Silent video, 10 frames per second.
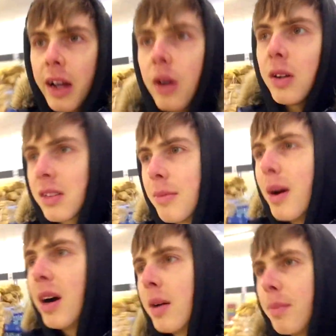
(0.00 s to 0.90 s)
haul
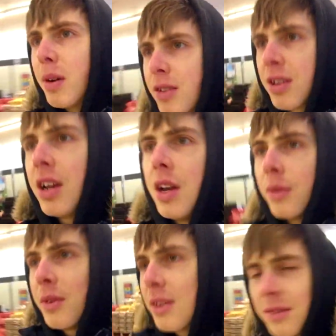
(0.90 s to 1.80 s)
tomorrow, but
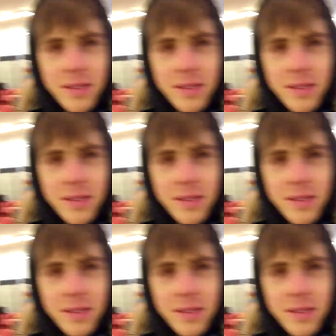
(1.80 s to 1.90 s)
we do